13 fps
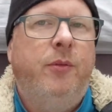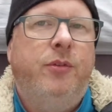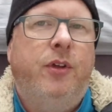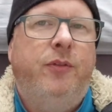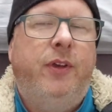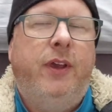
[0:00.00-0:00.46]

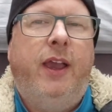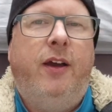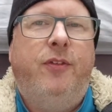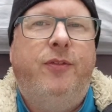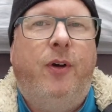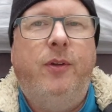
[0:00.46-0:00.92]
So if you get
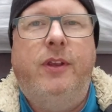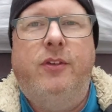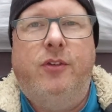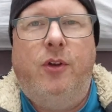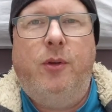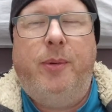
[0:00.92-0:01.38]
a
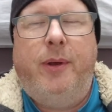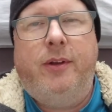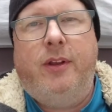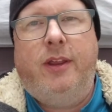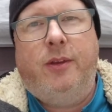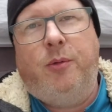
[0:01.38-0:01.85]
folding solar
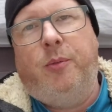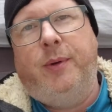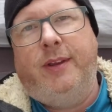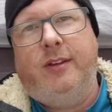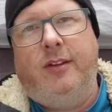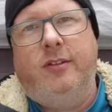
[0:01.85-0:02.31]
panel like the one
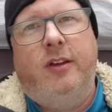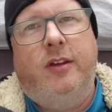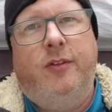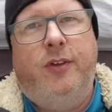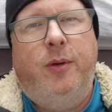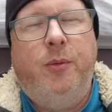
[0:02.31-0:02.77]
we
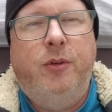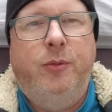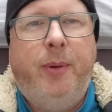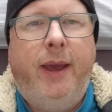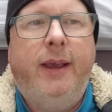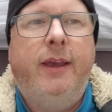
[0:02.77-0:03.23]
tested a few
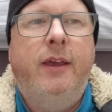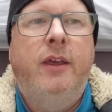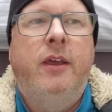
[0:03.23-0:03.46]
months back,